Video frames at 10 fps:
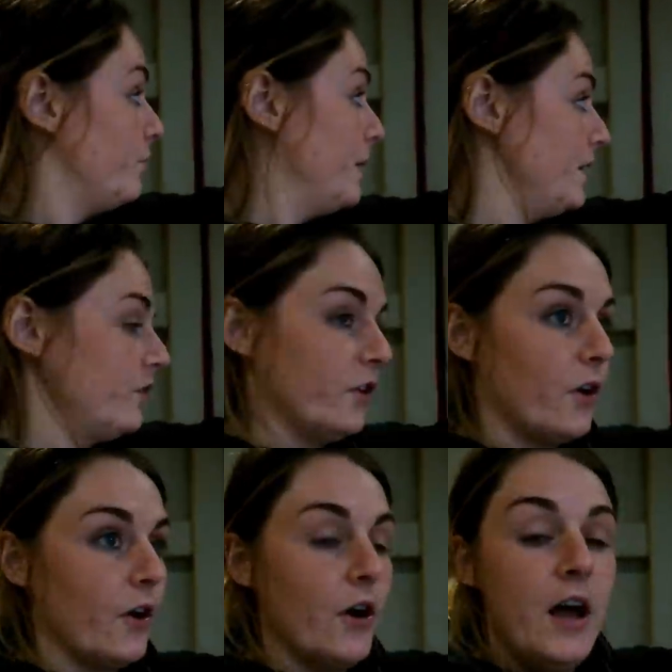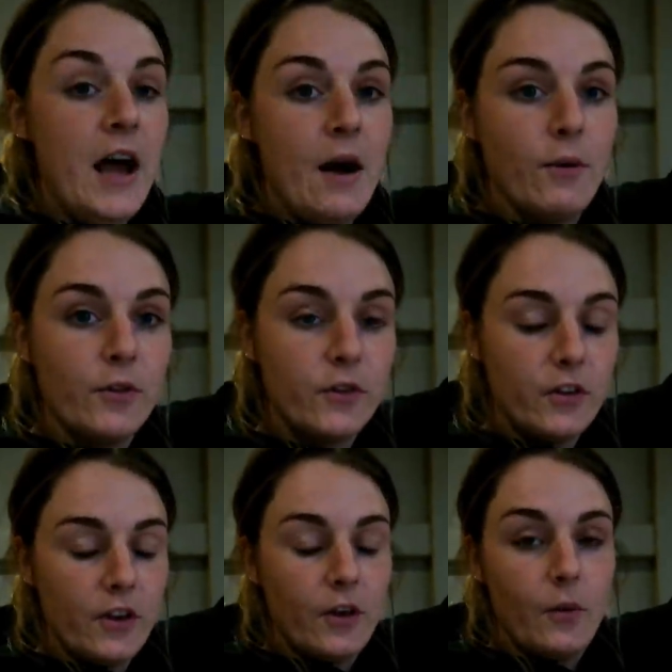big door, I want
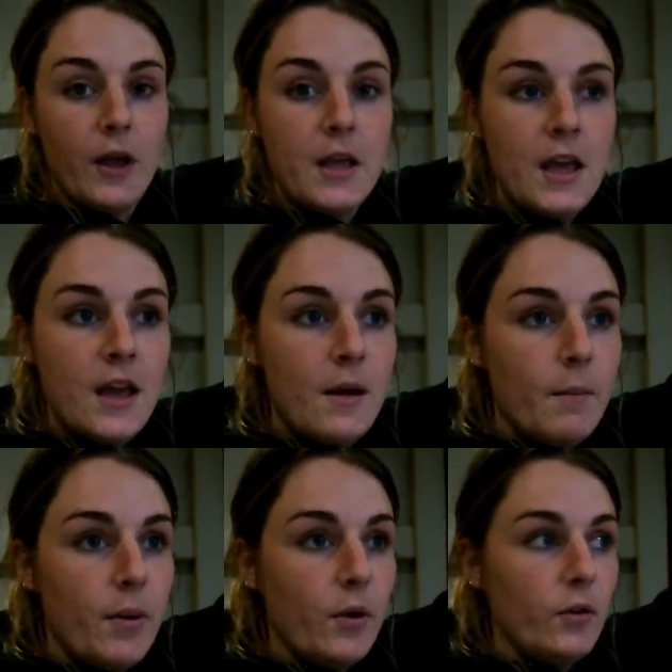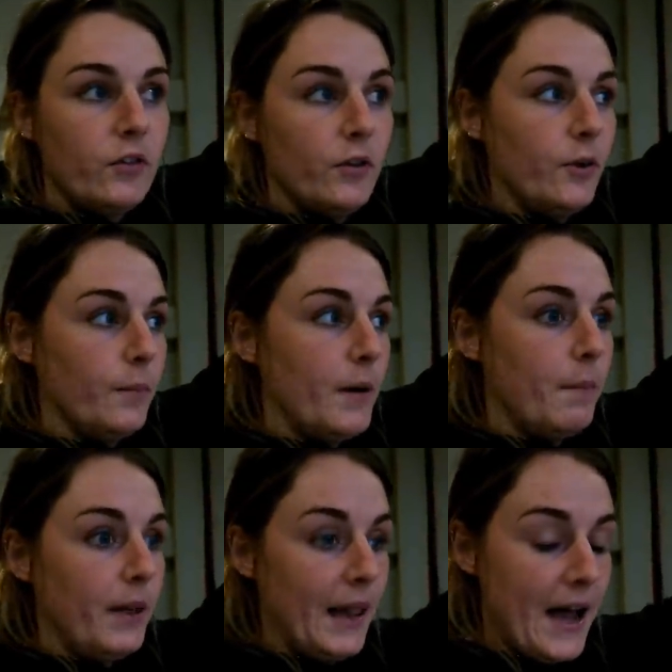to put some
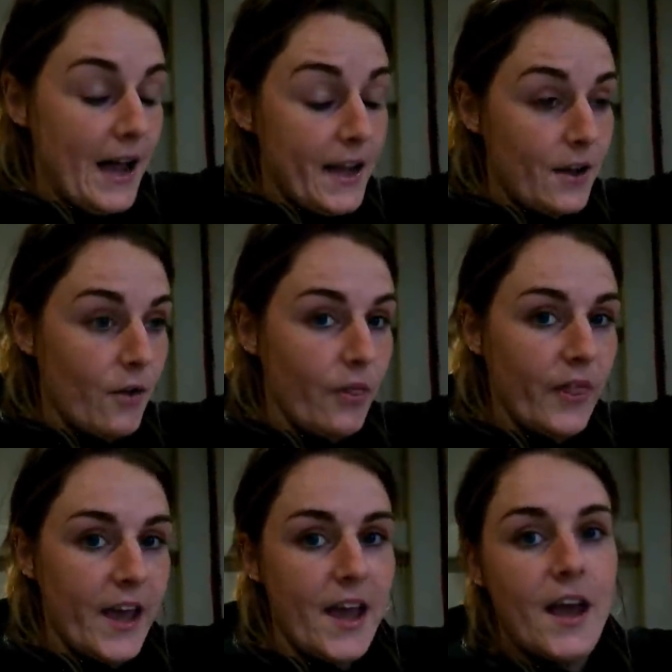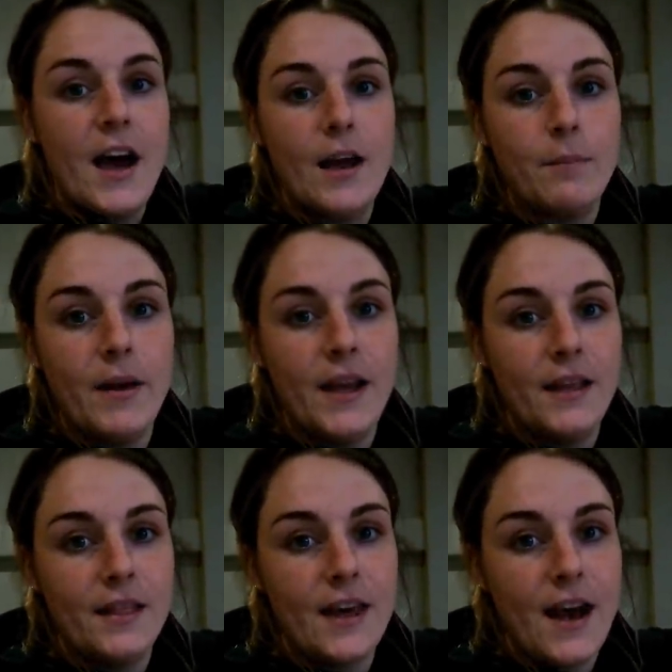ply on there and
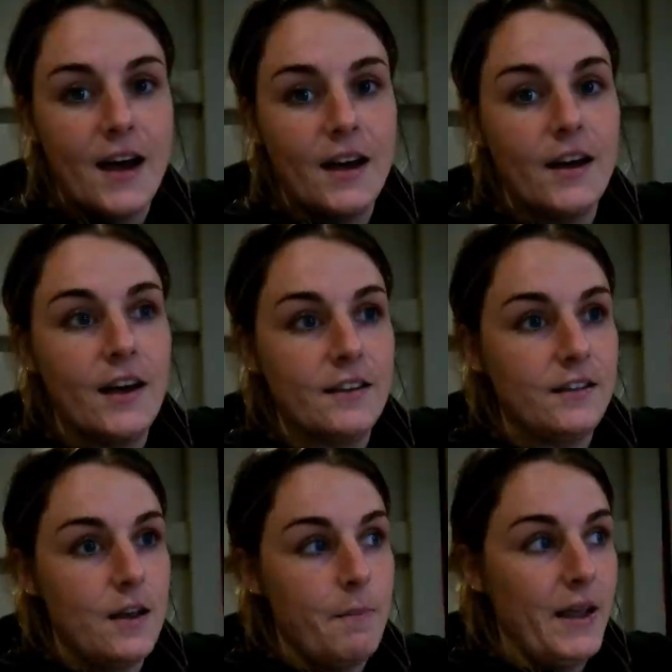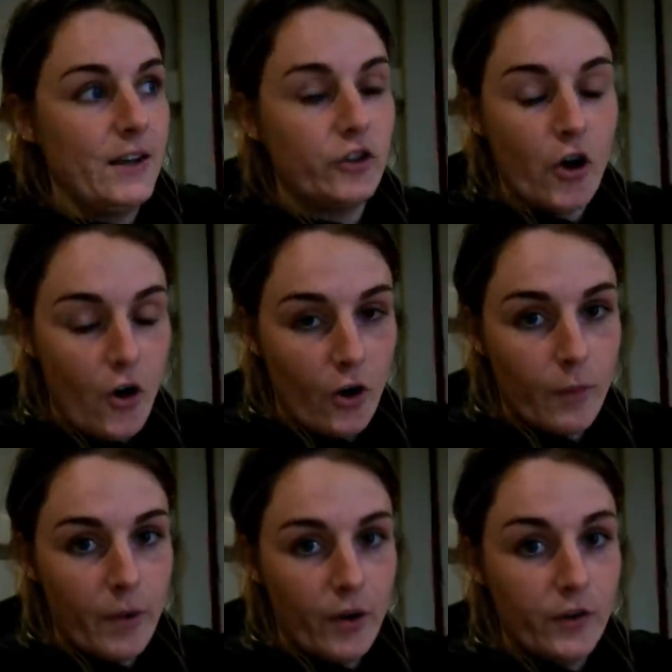paint that as a big
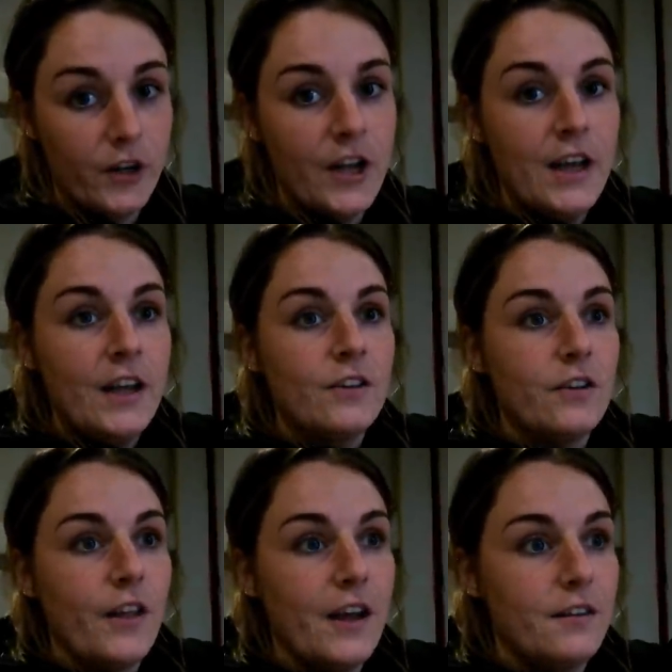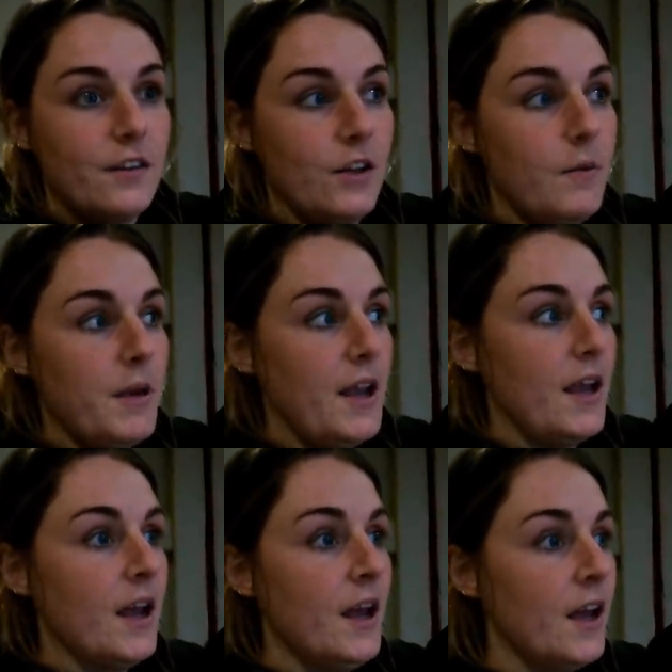chalkboard. So that's going to
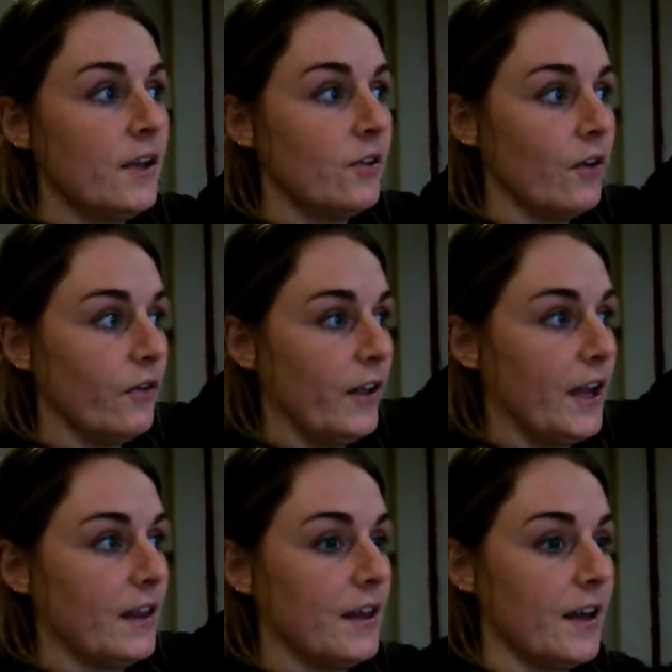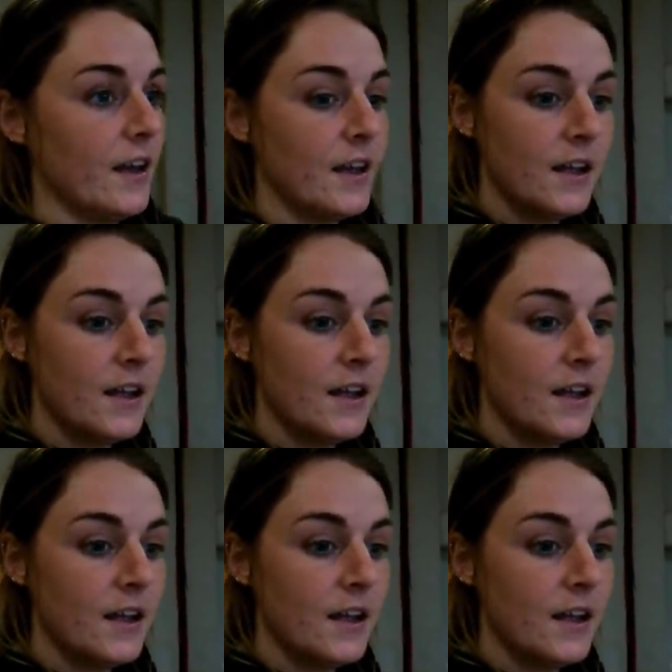be sort of like the